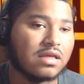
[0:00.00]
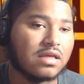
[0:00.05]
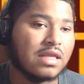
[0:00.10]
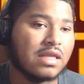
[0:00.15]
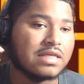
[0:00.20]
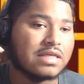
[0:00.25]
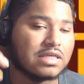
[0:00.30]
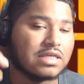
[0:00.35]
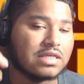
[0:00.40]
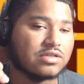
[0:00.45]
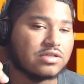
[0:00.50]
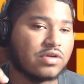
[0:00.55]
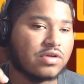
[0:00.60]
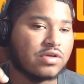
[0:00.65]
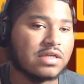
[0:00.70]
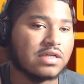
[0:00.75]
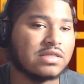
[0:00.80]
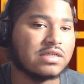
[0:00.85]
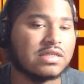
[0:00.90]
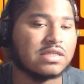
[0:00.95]
Let's get
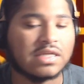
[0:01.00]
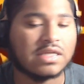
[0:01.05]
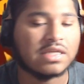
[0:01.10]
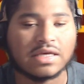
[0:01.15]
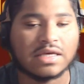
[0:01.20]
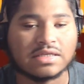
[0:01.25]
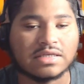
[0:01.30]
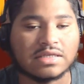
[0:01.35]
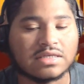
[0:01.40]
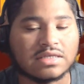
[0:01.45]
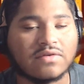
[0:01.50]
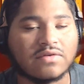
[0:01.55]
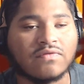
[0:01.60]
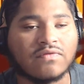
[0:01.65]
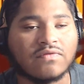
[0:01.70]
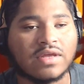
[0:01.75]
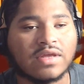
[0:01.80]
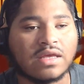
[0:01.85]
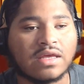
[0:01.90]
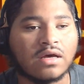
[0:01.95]
straight into today's
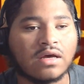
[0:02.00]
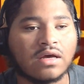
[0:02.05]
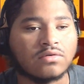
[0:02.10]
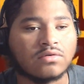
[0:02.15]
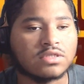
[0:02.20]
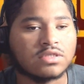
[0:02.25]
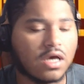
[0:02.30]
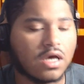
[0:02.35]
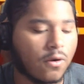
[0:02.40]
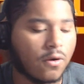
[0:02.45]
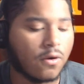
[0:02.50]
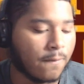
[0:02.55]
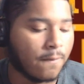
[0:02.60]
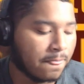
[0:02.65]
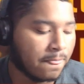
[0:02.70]
video. So,